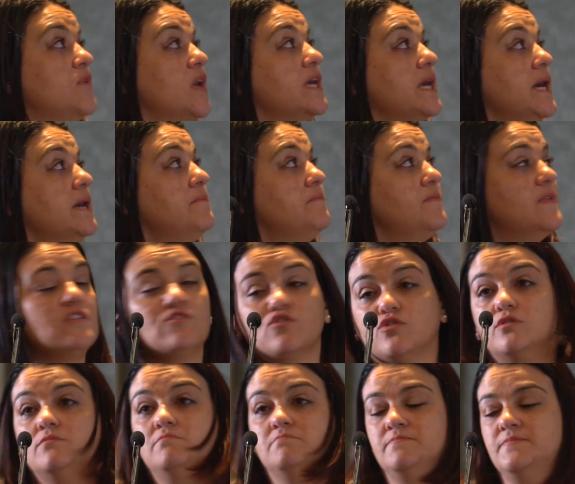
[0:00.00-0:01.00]
Okay, that's
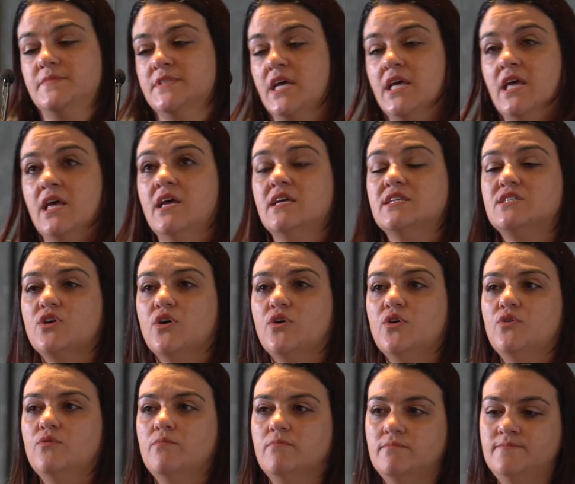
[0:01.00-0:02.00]
good.
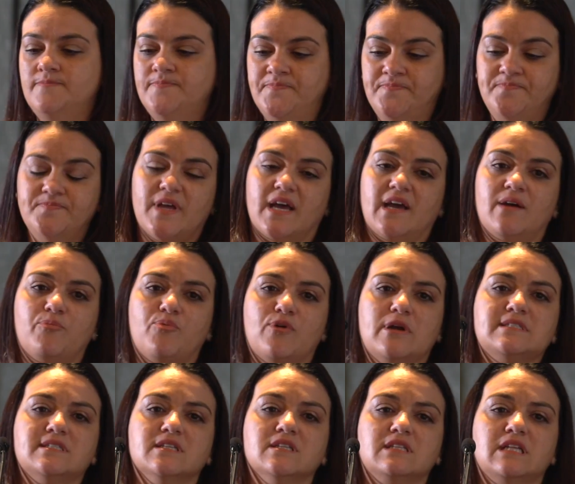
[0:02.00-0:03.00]
So at
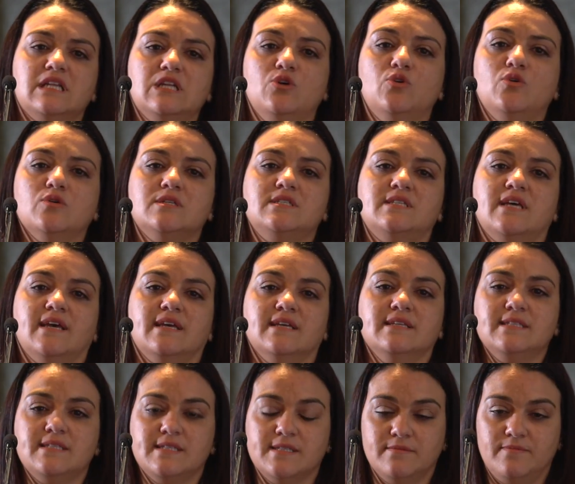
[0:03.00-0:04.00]
present, the law
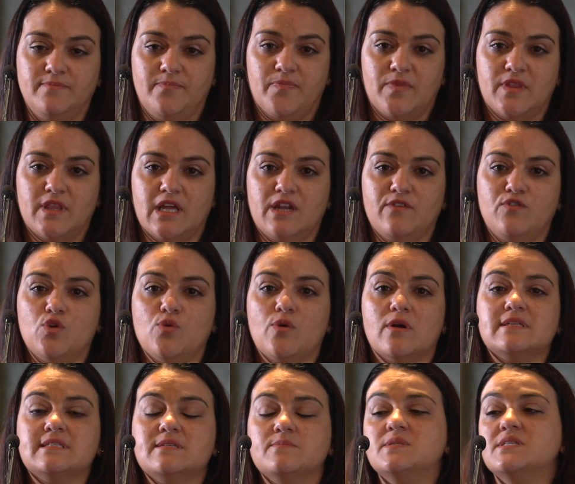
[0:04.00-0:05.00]
says that if you're
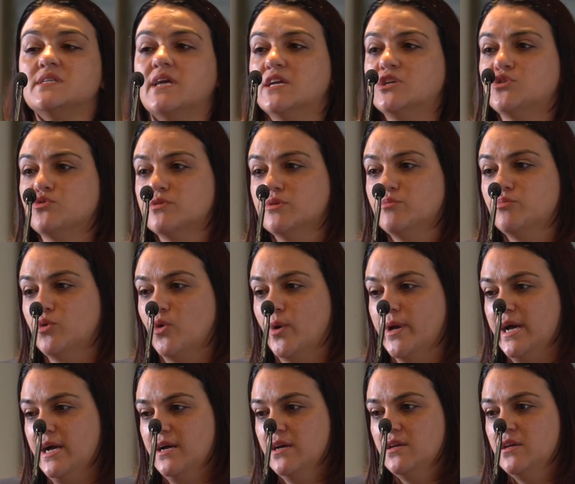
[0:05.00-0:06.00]
a substantial
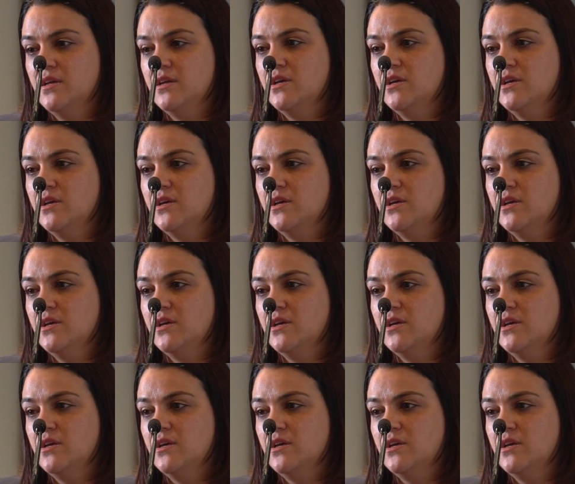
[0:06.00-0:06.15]
employer,